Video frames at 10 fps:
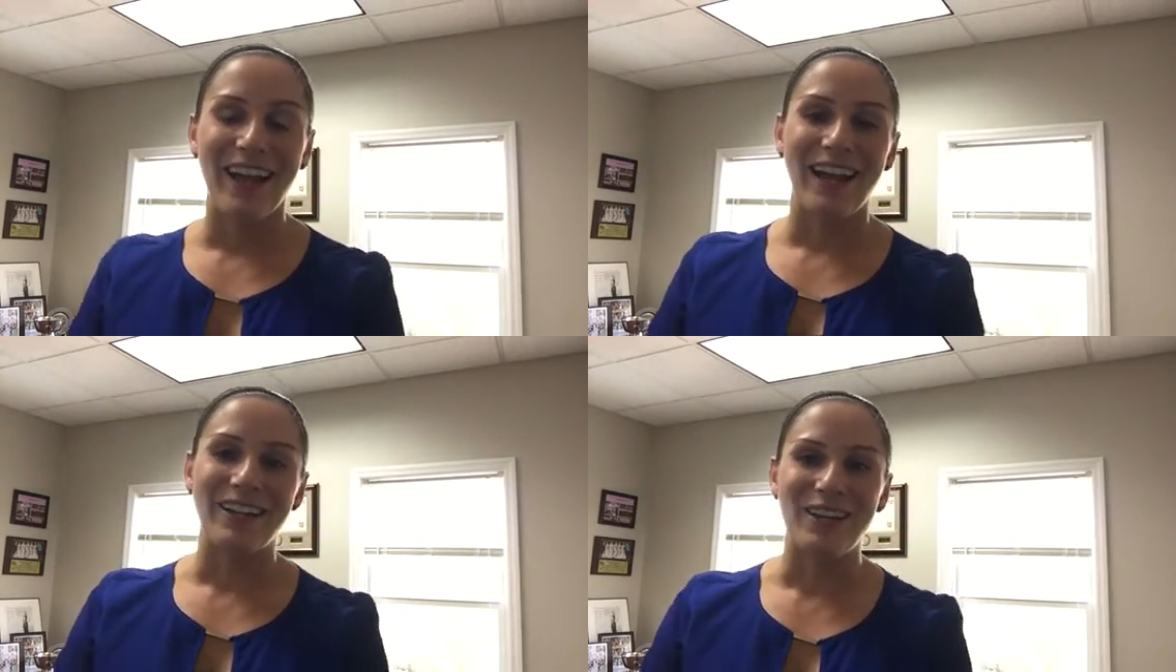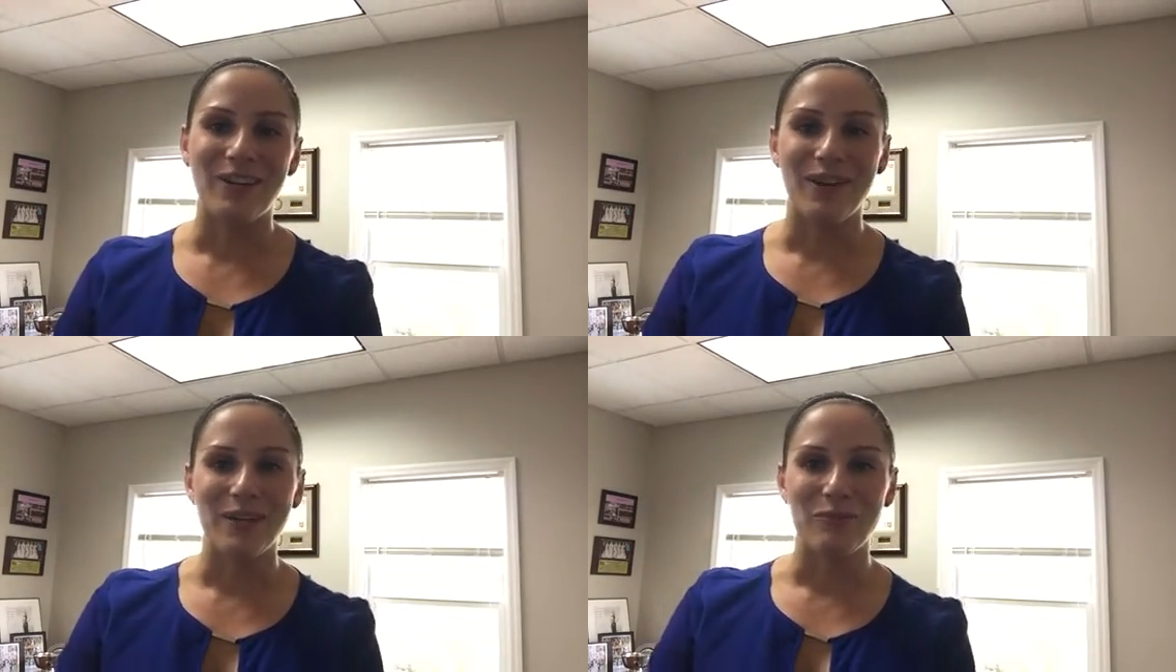I
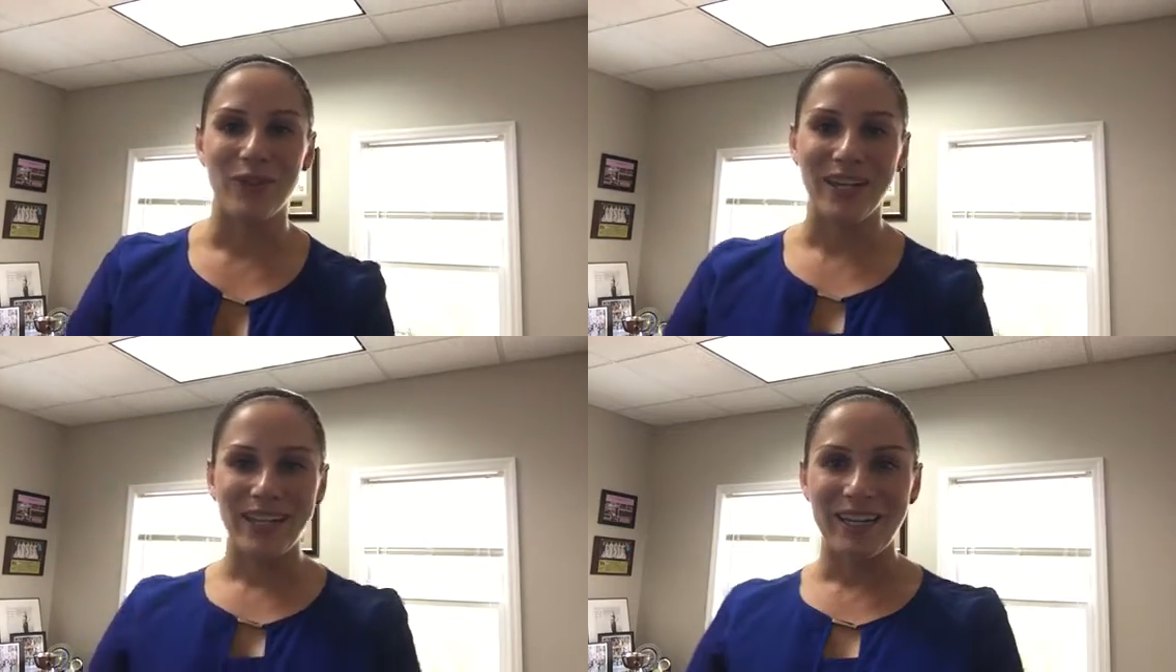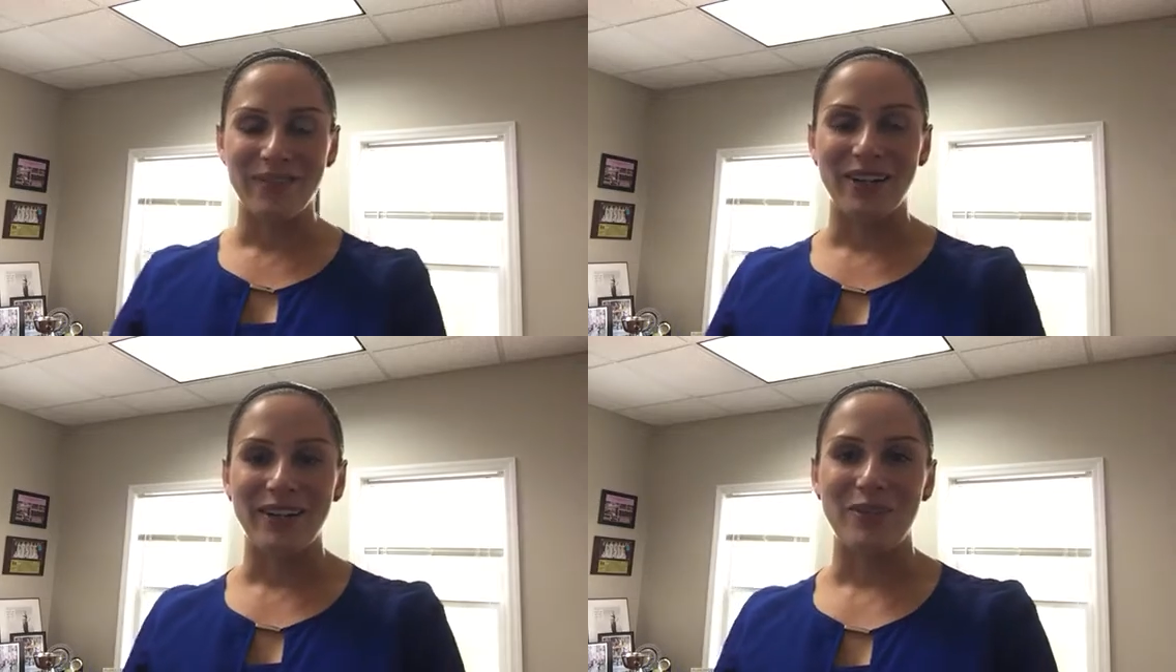know I'm pregnant
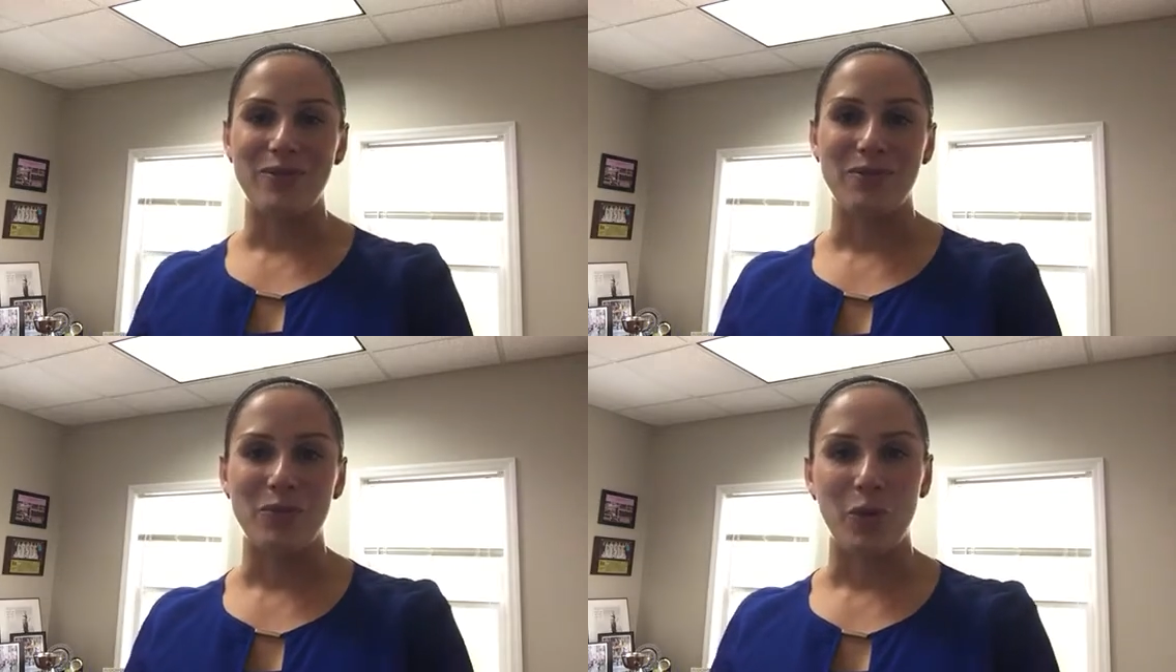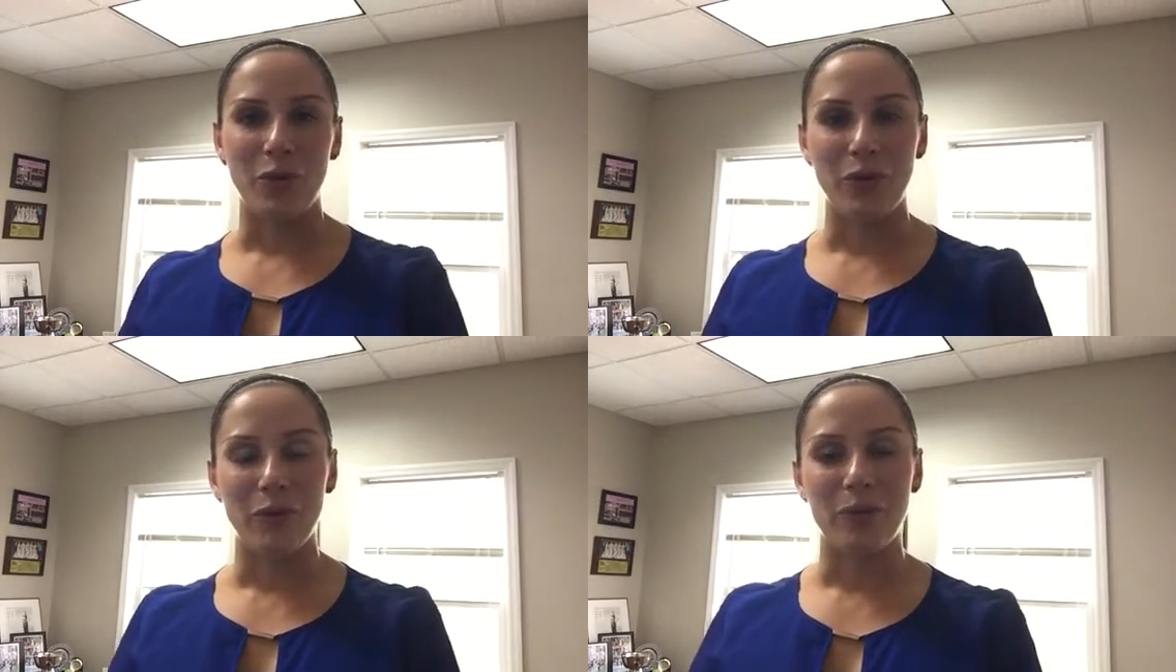and very
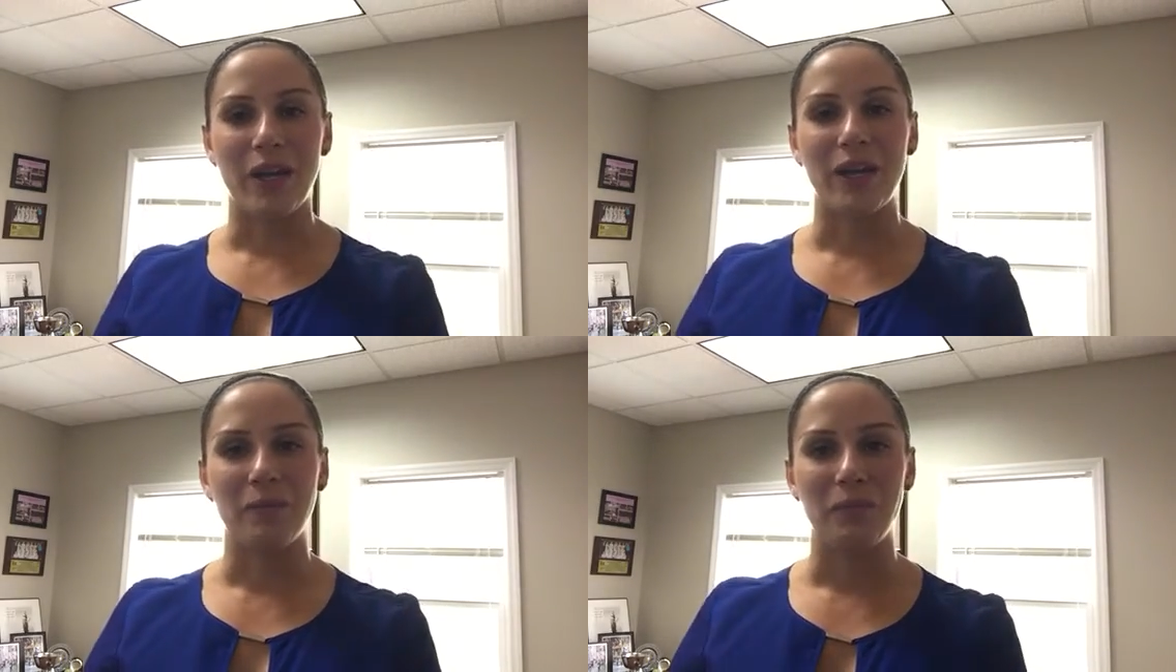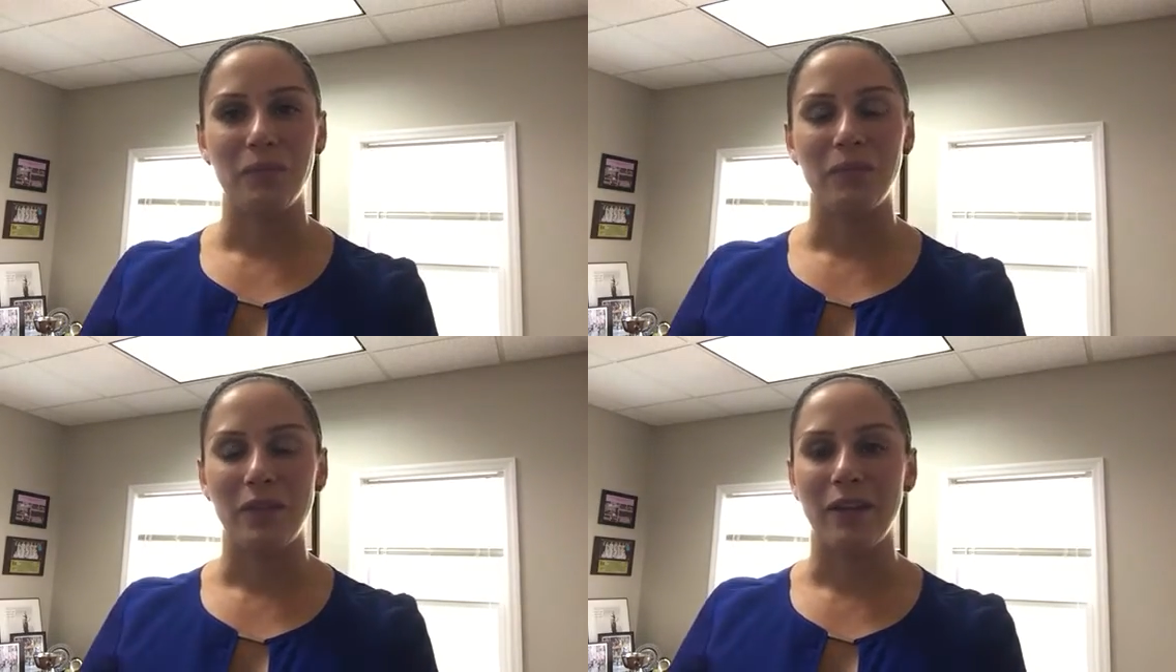hormonal, but
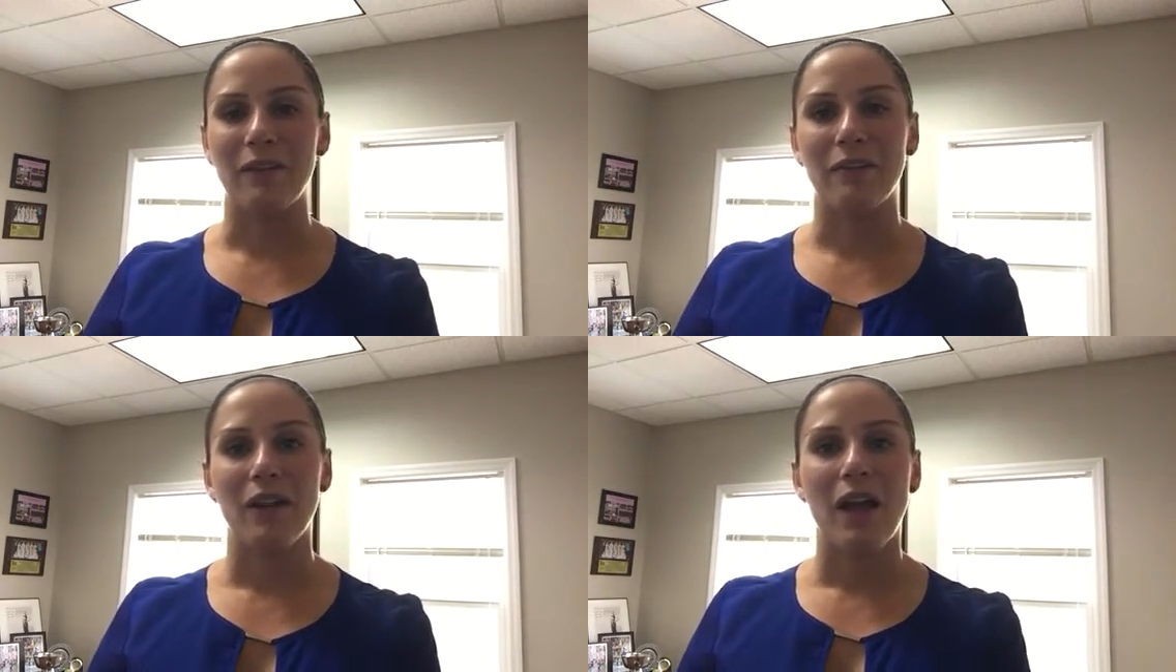you know,